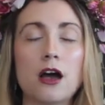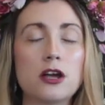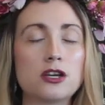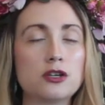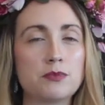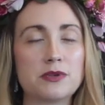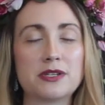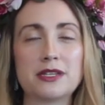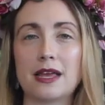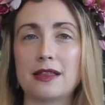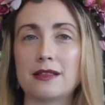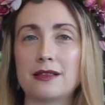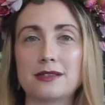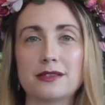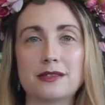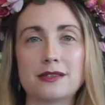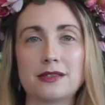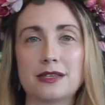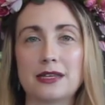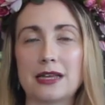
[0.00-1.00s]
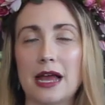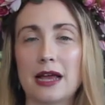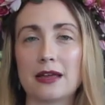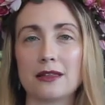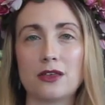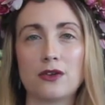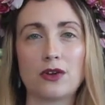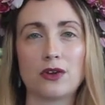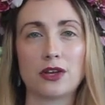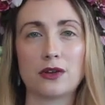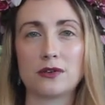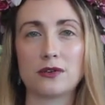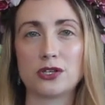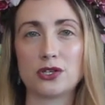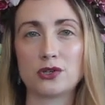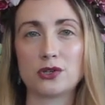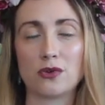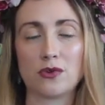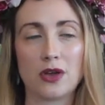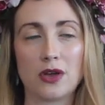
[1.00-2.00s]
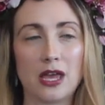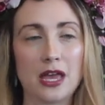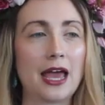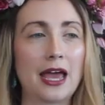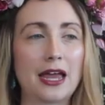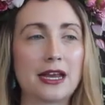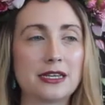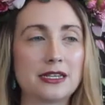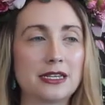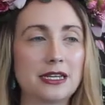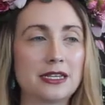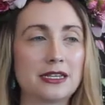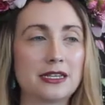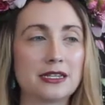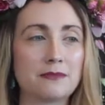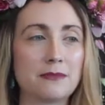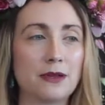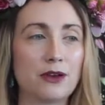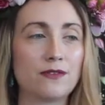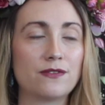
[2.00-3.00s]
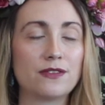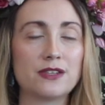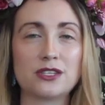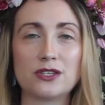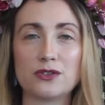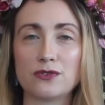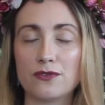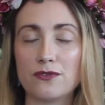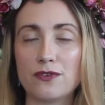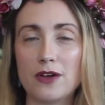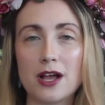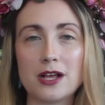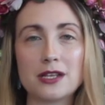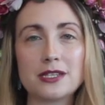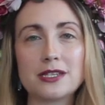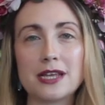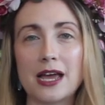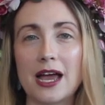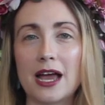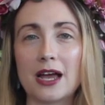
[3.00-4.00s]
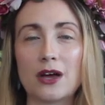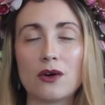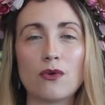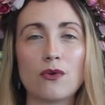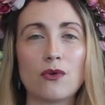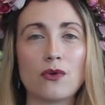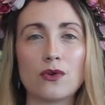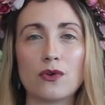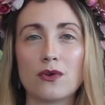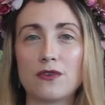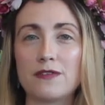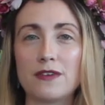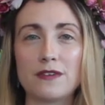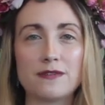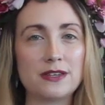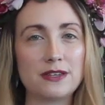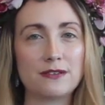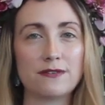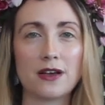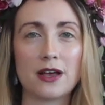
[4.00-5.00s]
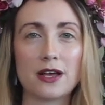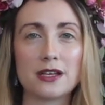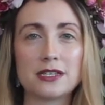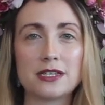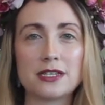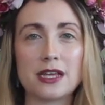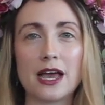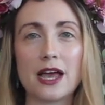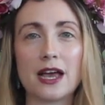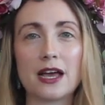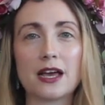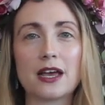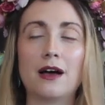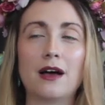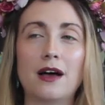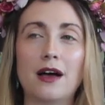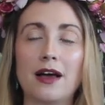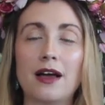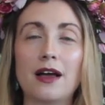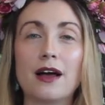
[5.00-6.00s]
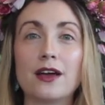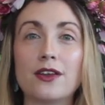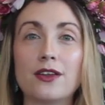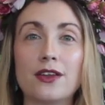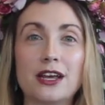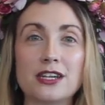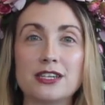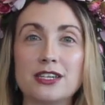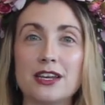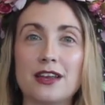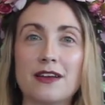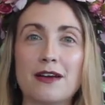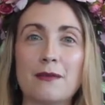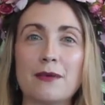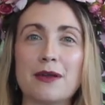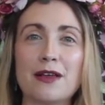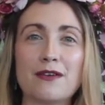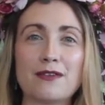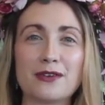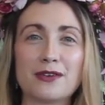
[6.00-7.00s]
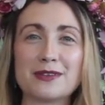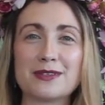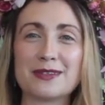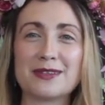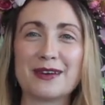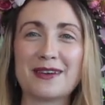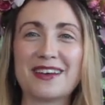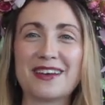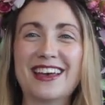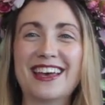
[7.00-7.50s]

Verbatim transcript: 100% this is a deck that you're going to enjoy and it doesn't matter if this is your first deck or your 51st deck I, I don't actually know how many I've got so